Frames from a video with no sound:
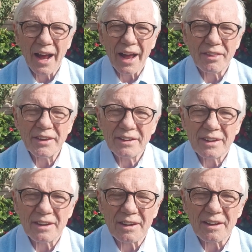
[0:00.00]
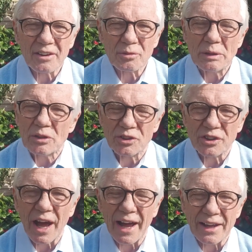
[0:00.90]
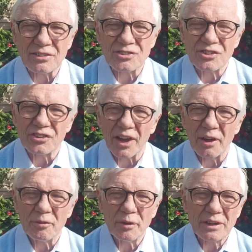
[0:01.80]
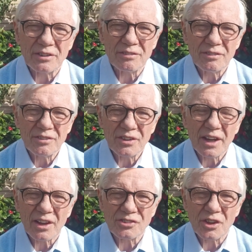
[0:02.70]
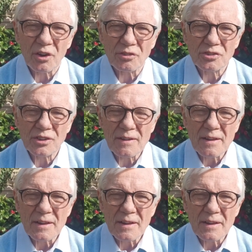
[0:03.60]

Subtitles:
I think as we look at our hands today, we can see ourselves